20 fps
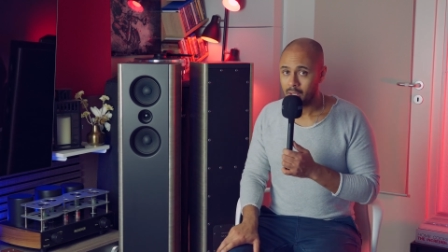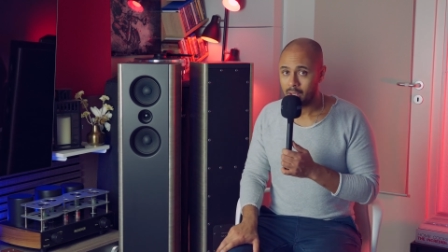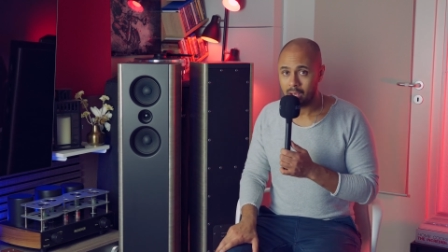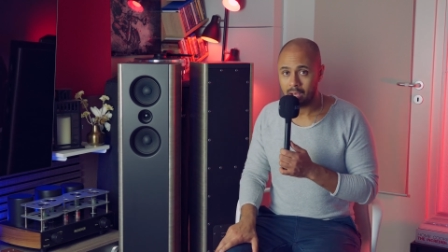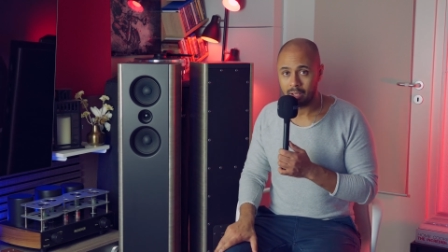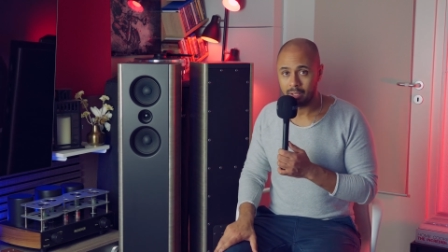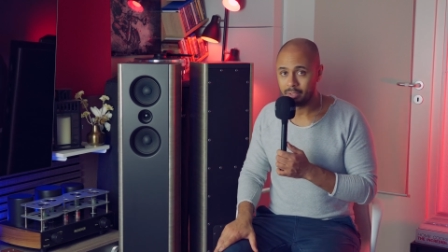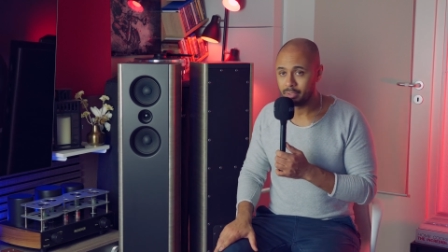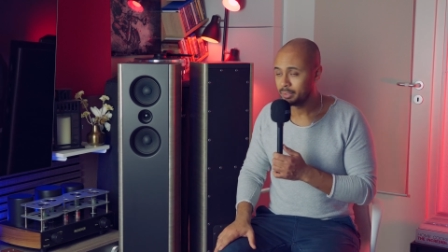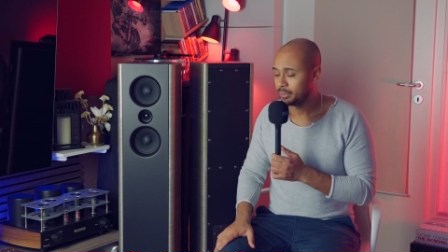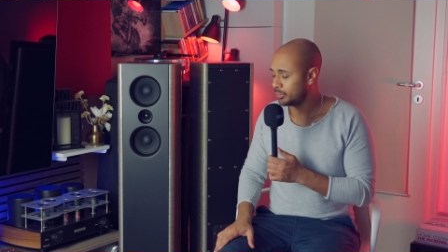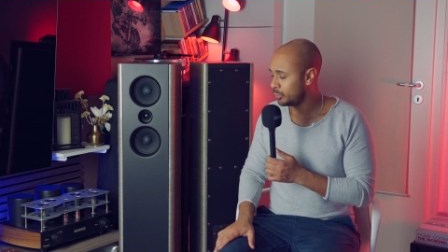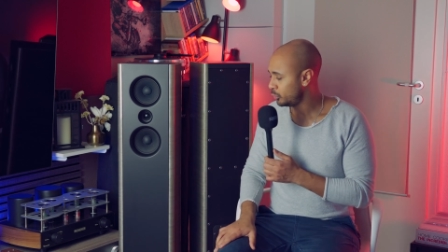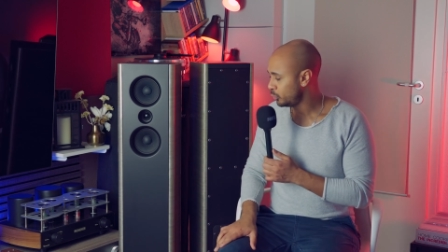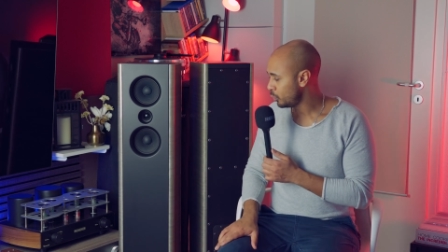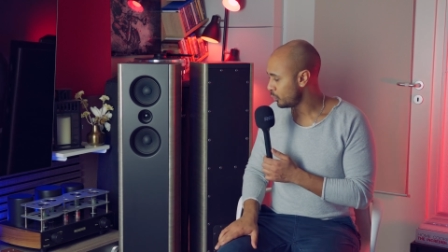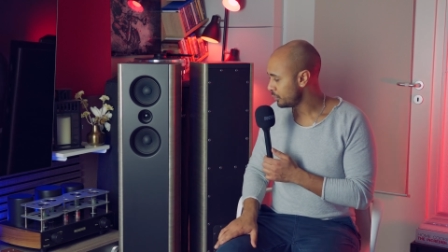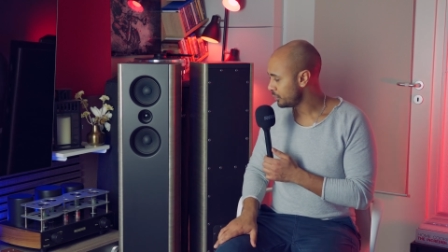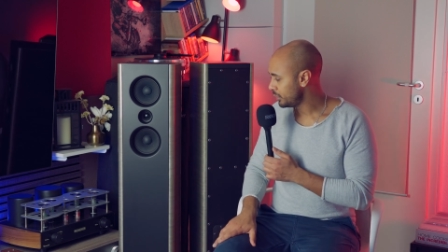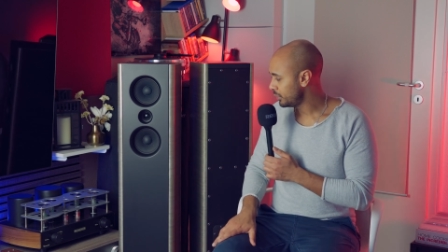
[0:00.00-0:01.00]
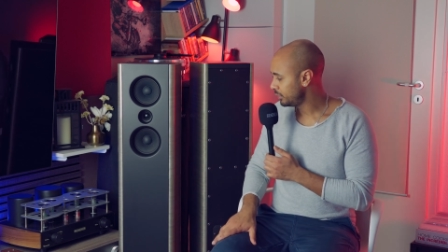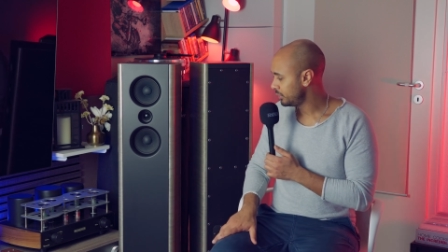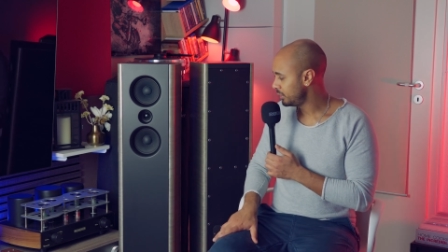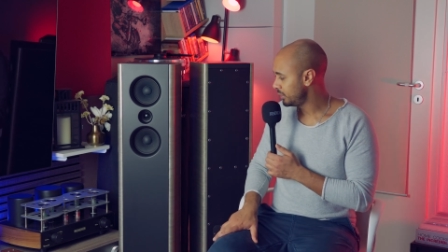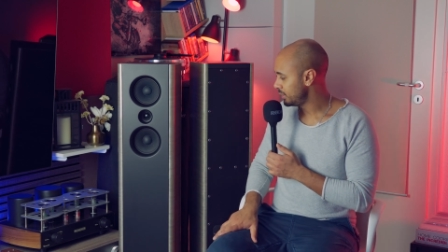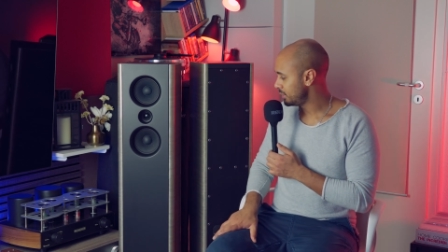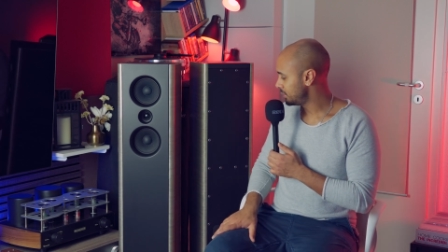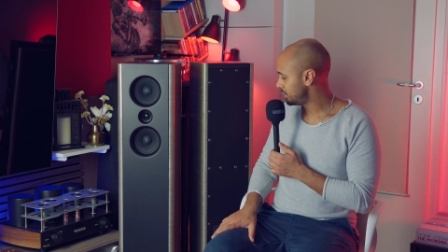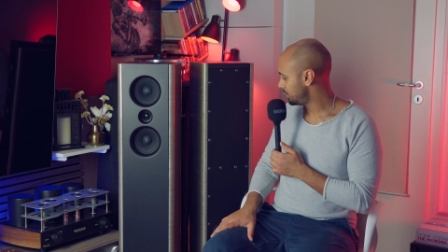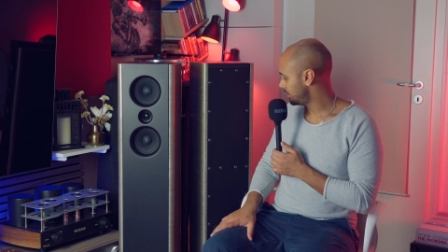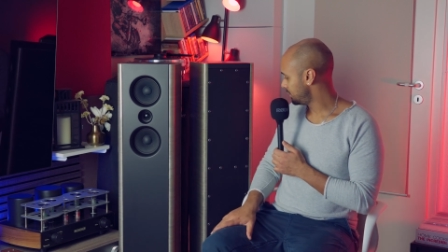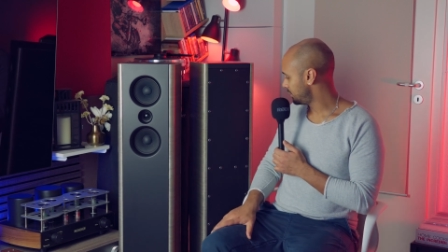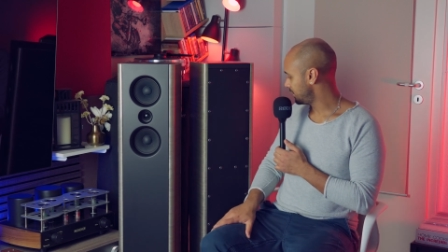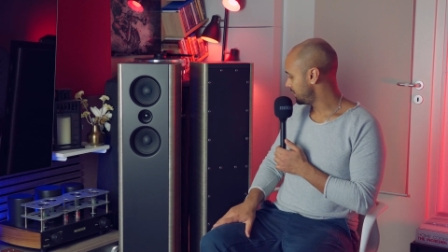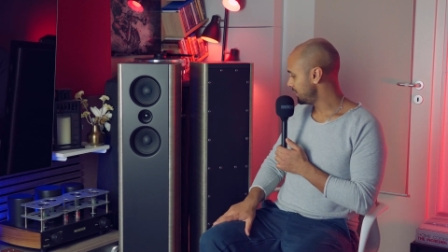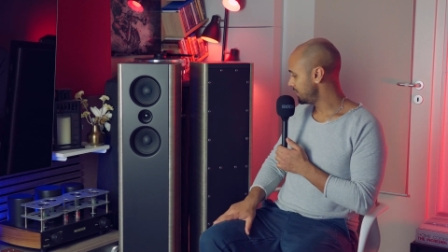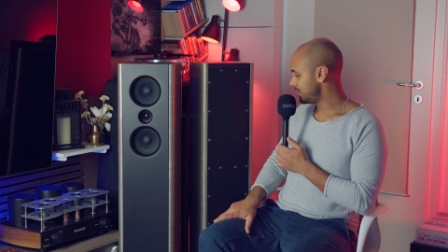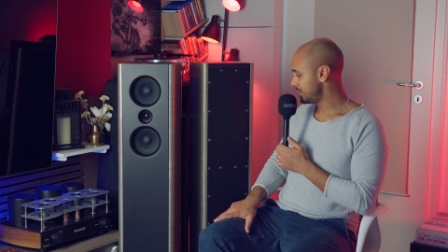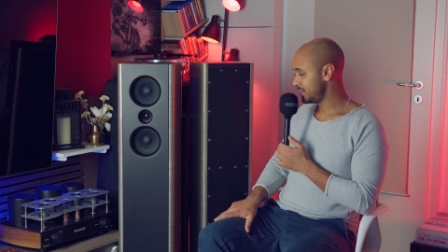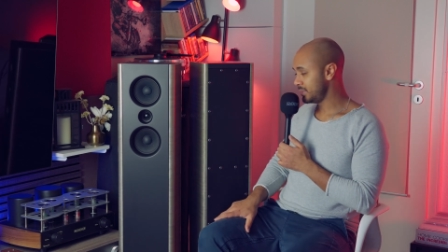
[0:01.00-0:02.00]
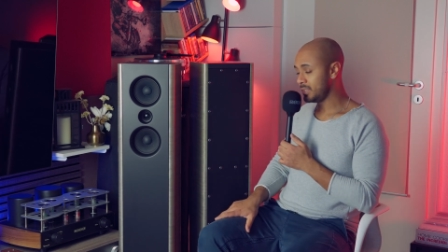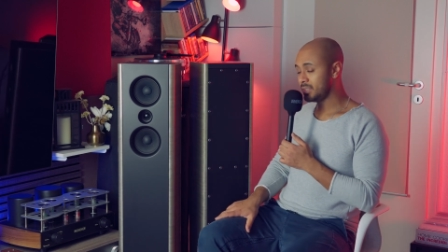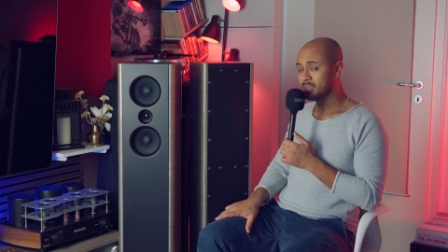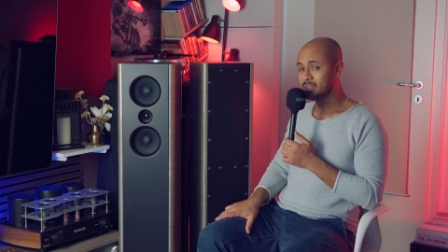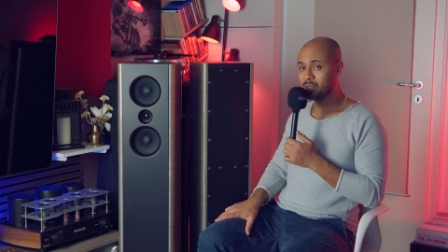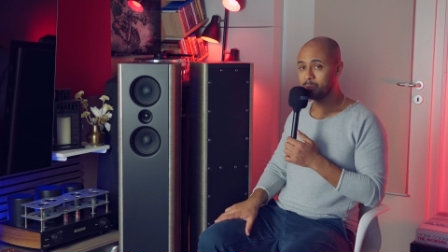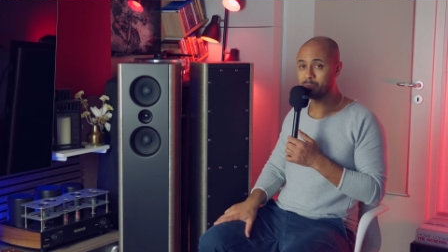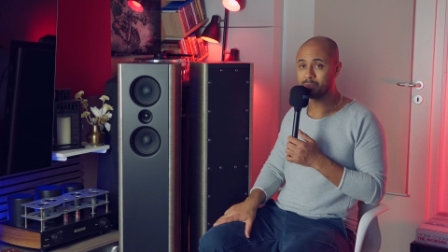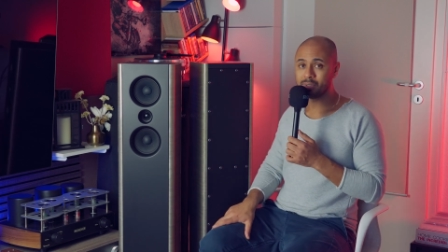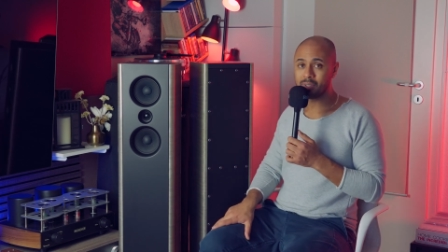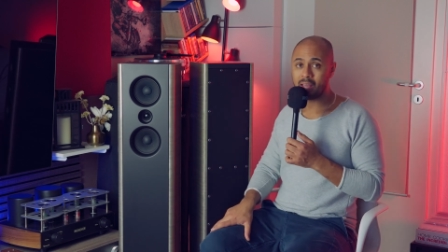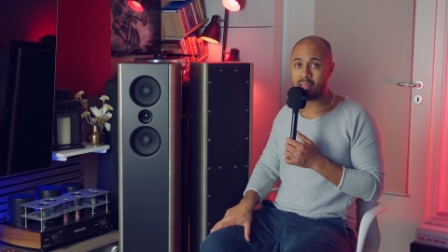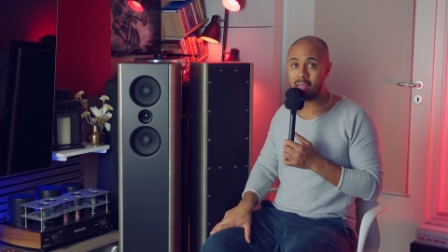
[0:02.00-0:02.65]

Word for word: I turn these these systems